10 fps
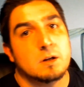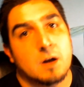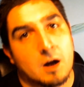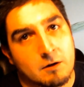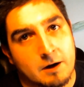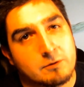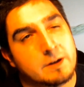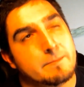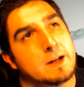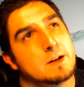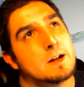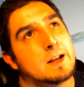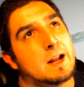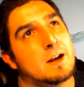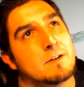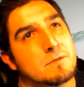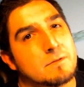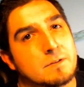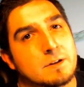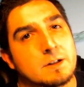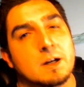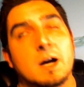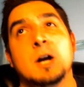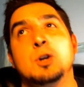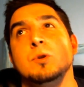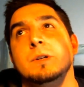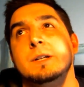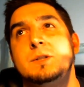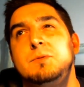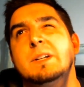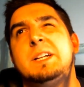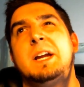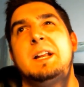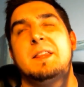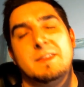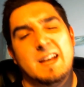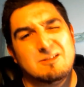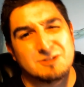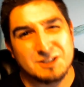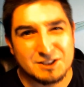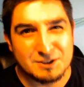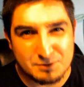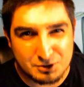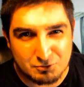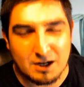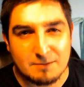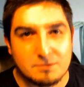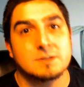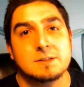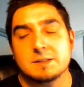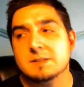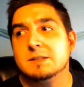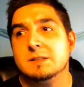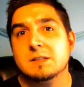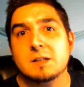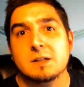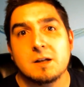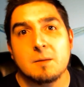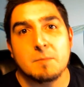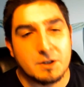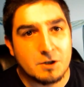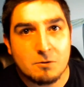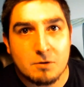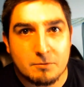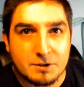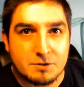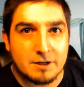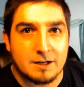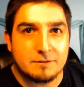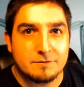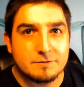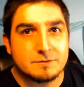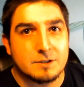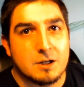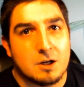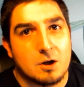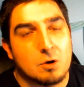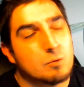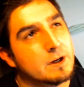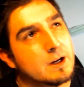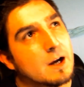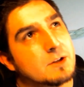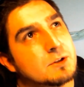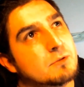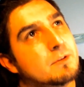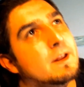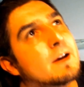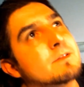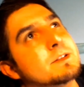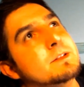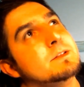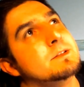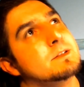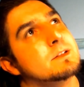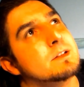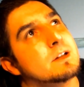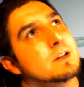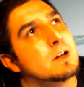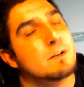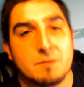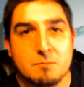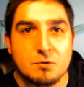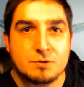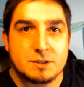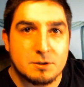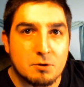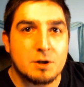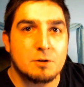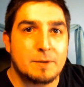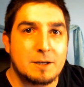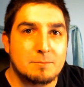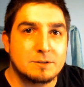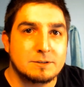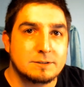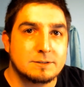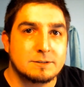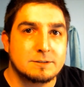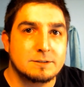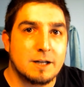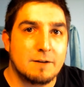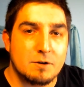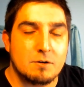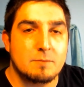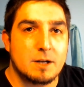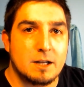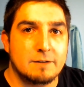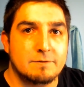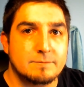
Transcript: Alright, we may not have one hundred twenty-eight thousand subscribers. But you know what we do have? We got two thousand of the most loyal people I've known in my life.